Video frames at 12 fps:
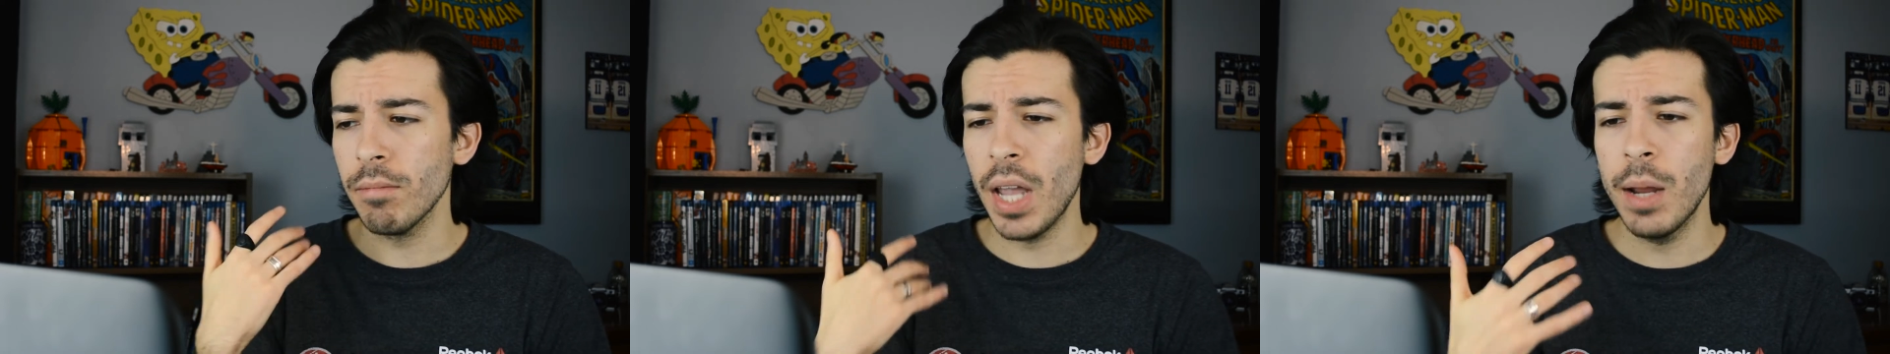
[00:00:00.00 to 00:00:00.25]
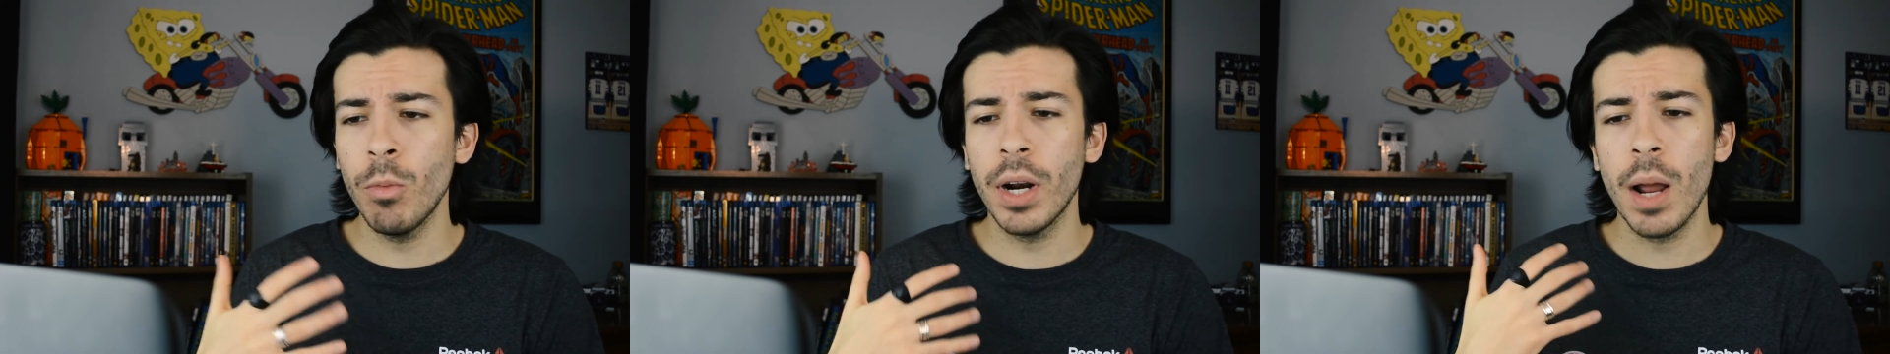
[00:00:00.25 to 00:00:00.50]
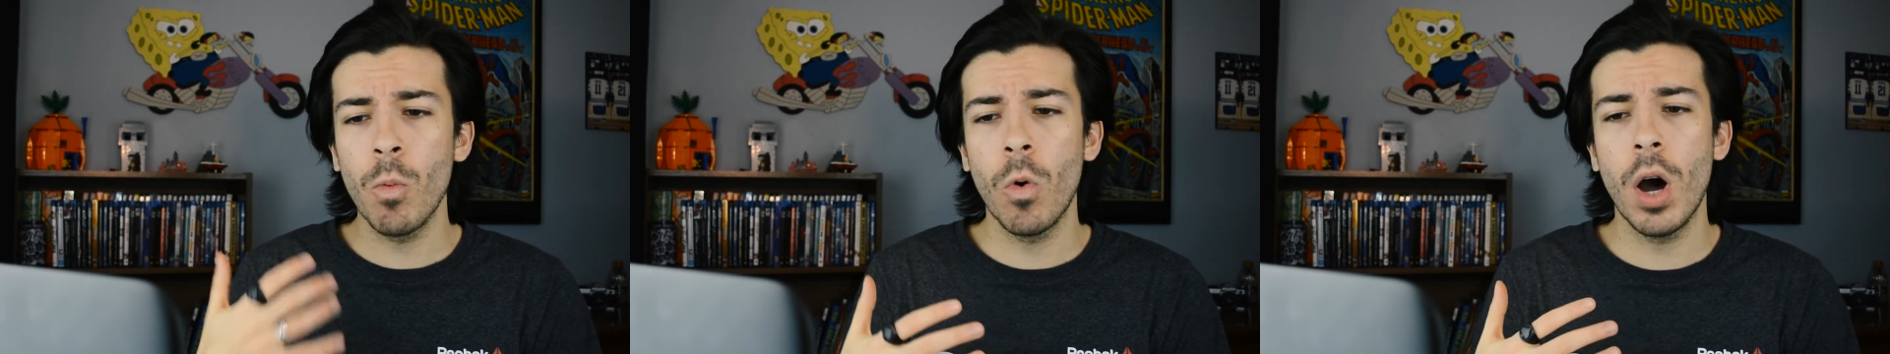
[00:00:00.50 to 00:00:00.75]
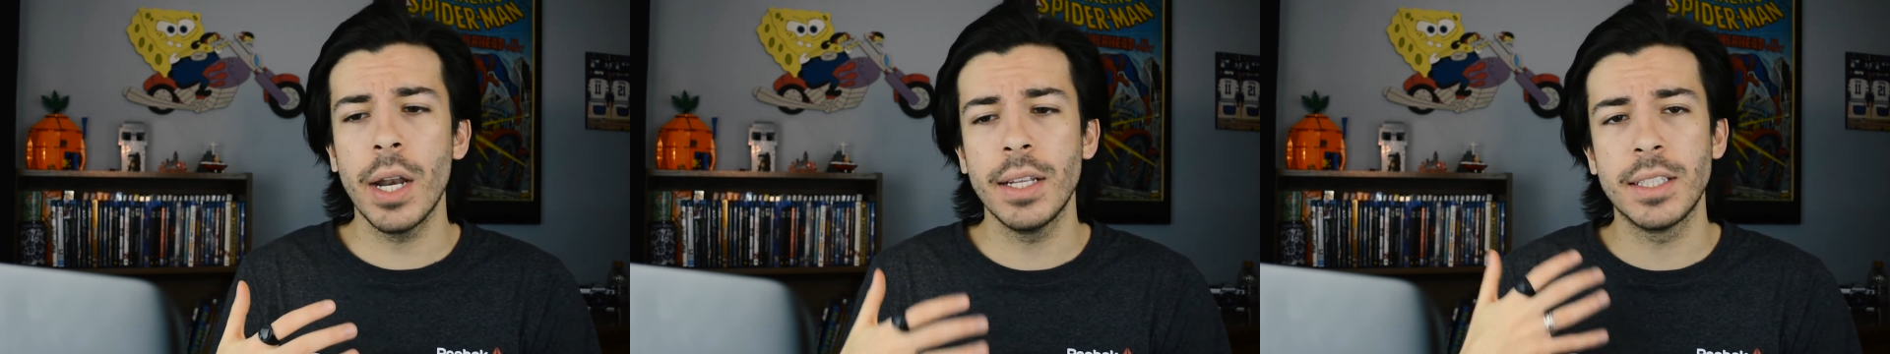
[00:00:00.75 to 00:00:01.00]
and what I
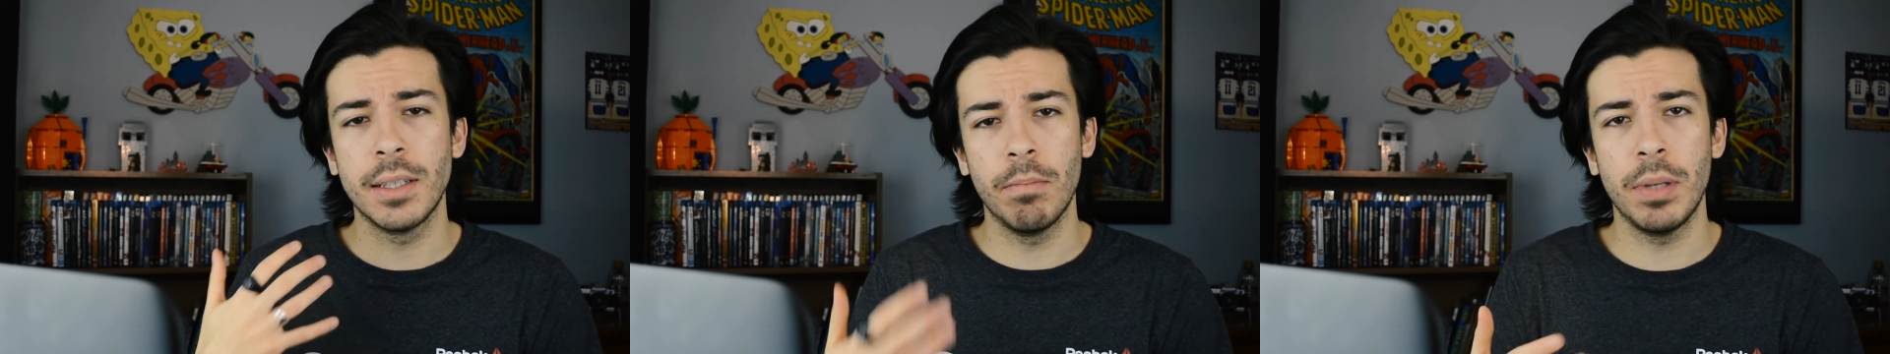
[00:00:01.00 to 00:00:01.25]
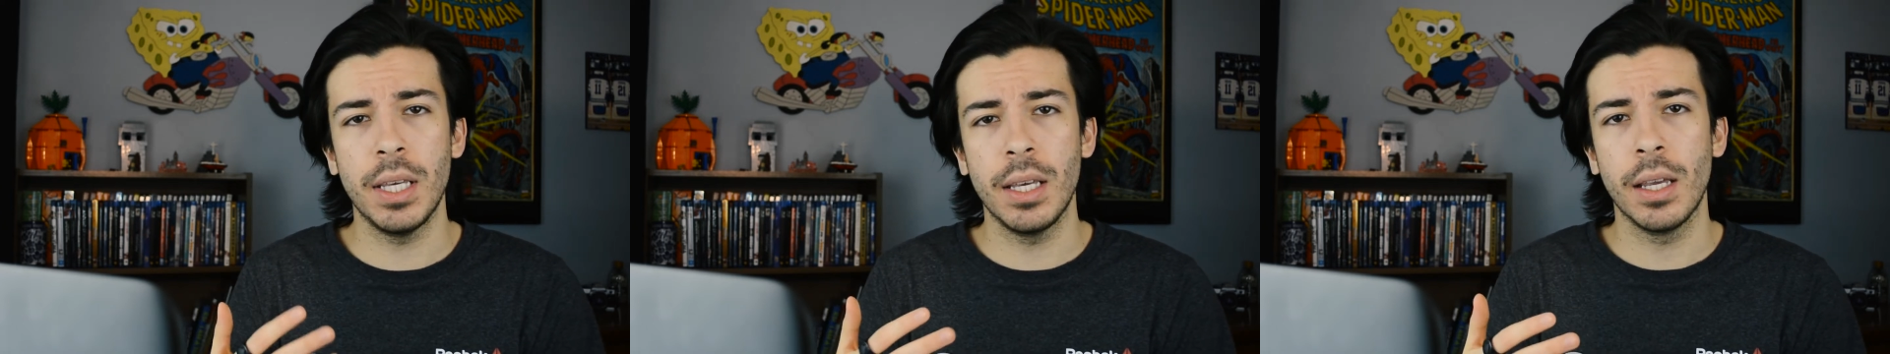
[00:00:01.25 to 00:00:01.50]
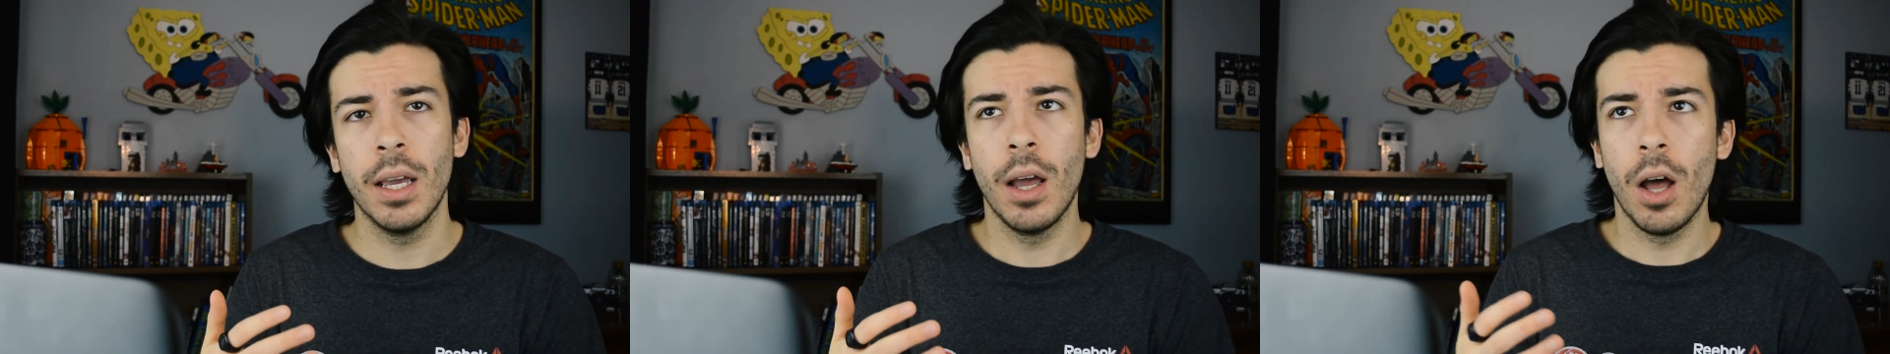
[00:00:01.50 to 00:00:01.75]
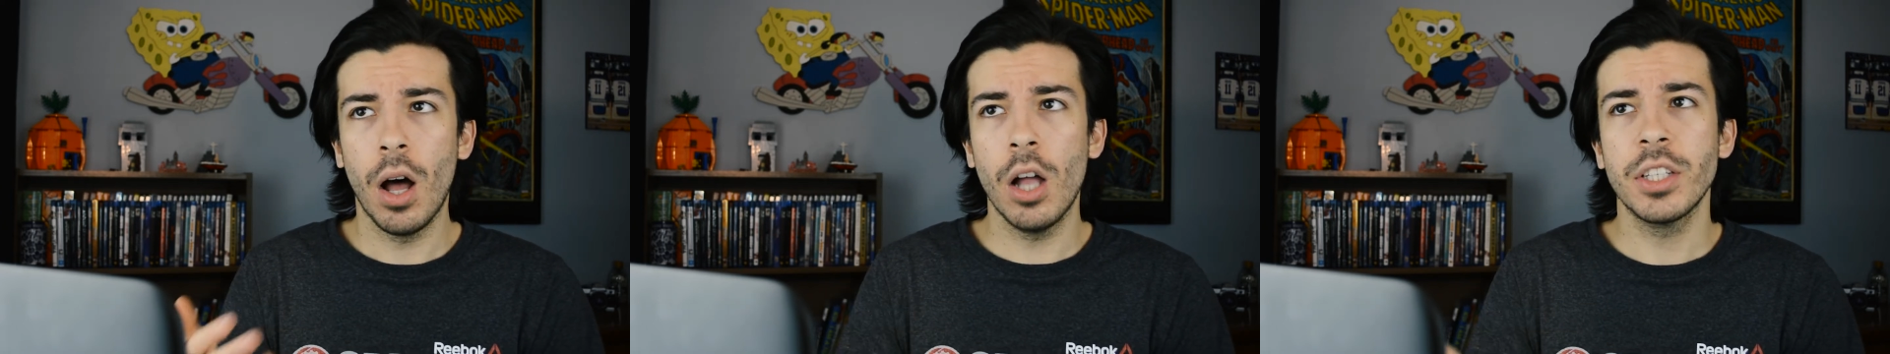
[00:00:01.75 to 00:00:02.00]
want it to be
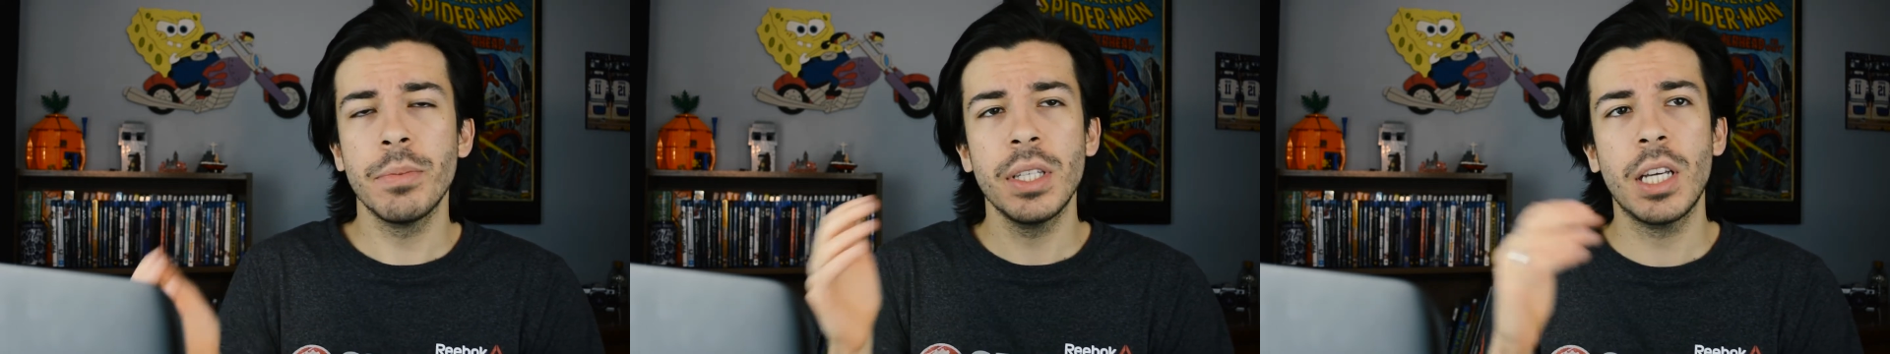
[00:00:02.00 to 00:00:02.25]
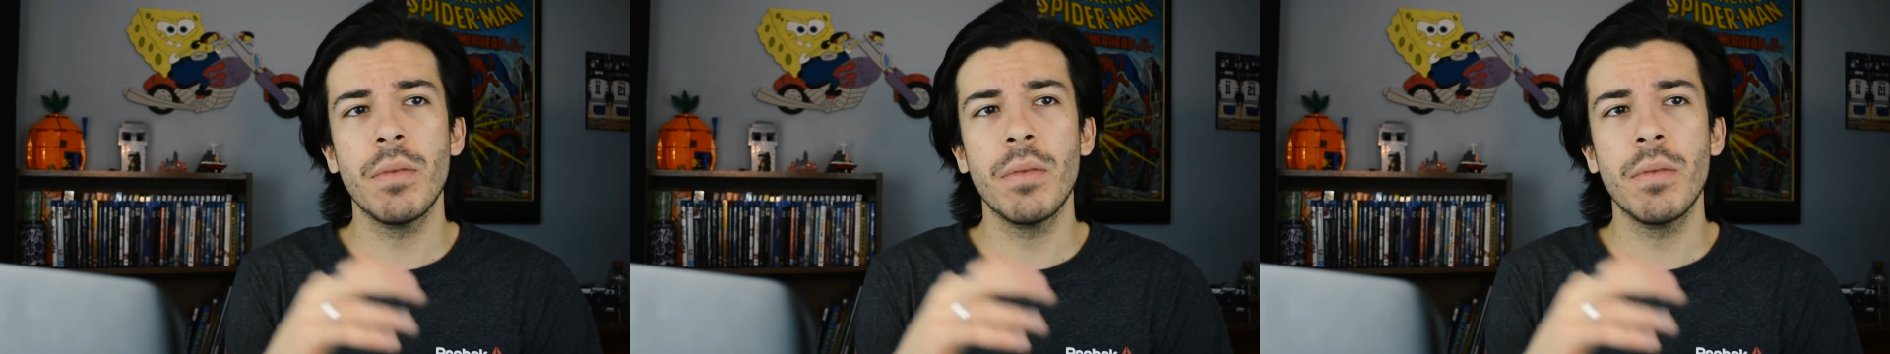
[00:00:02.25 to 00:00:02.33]
ultimately